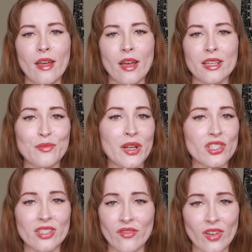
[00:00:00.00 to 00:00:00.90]
As much
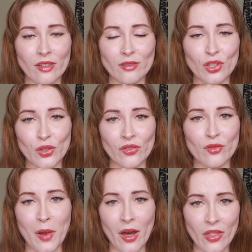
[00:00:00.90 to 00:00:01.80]
as I felt good
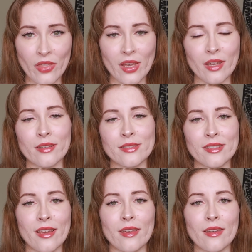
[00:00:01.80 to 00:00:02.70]
from other things
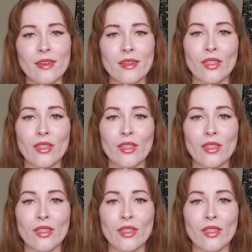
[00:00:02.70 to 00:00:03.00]
like